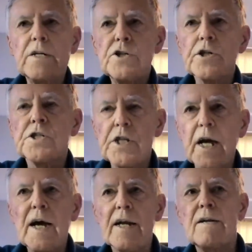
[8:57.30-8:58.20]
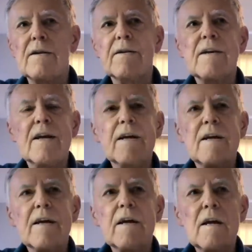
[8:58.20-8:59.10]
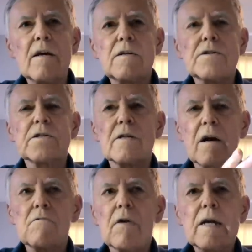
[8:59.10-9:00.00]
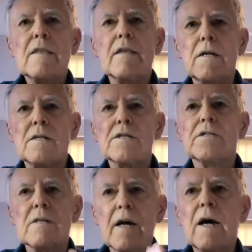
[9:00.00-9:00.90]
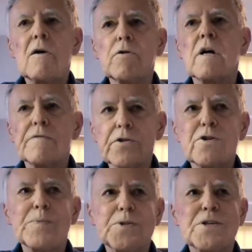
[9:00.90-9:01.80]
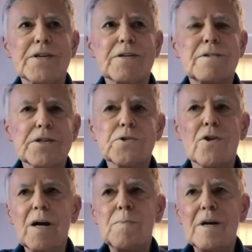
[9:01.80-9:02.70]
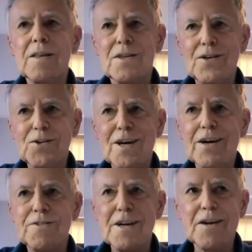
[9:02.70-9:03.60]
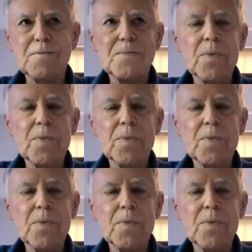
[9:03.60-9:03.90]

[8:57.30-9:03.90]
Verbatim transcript: what I just said is I read this out of scripture describing hmm. the new covenant. That's